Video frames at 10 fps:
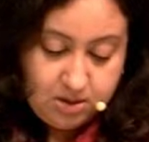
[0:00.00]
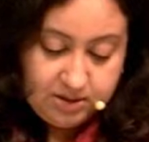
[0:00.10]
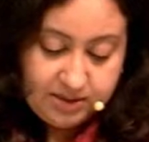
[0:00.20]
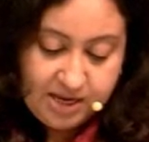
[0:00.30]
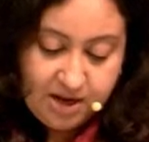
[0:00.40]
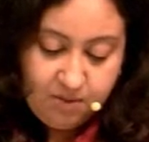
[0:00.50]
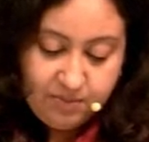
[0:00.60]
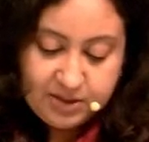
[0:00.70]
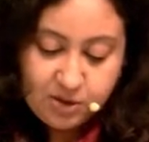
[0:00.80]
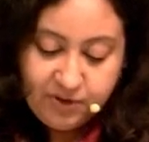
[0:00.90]
C. A
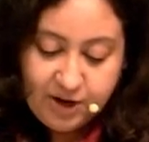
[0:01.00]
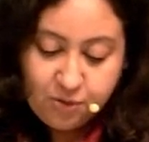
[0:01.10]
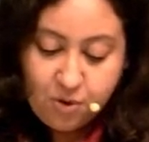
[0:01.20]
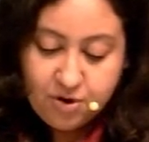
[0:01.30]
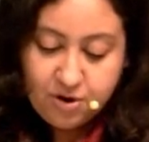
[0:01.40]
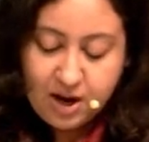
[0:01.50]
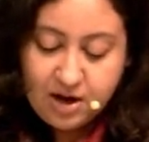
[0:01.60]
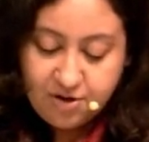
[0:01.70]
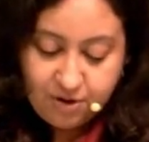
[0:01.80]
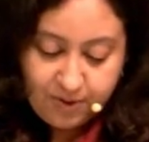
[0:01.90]
mix of endochondral and
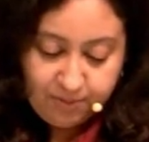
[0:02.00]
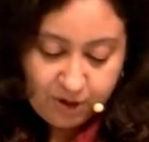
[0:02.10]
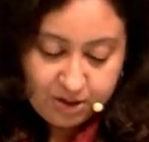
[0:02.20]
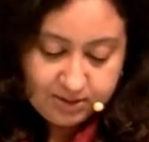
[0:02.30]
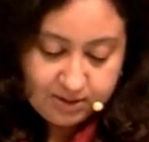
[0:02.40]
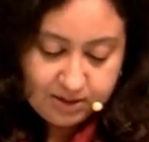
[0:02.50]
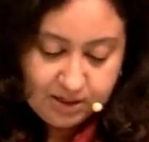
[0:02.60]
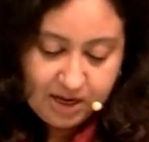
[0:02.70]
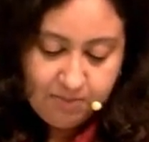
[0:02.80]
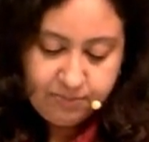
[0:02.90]
intramembranous,
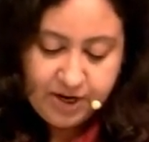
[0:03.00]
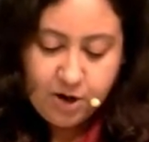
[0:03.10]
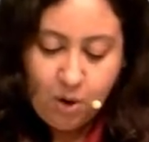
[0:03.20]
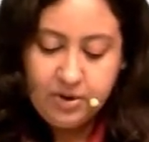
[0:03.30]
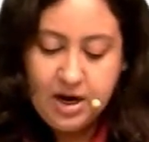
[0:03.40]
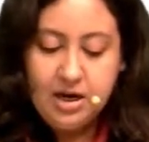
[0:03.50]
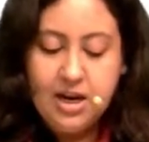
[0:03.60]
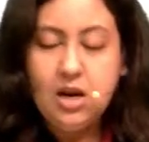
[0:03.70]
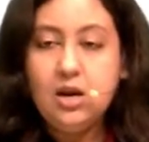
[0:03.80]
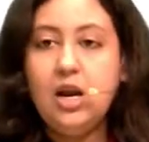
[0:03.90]
D.
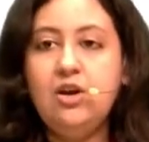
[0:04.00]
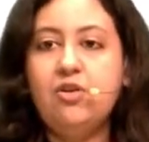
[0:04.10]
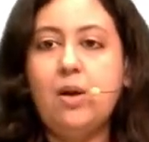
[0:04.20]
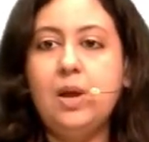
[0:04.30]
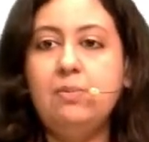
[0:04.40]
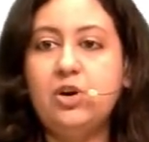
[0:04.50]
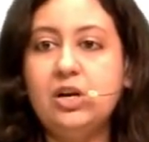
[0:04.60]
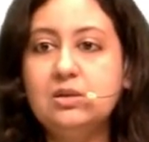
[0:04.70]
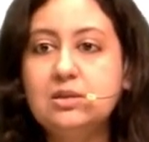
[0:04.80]
Predominantly intramembranous.